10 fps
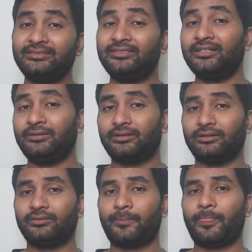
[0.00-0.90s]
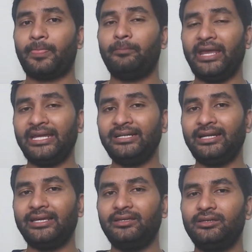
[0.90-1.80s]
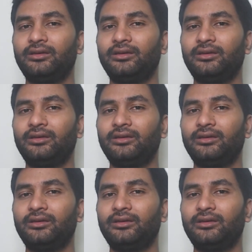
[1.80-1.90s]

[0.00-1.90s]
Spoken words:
that mainly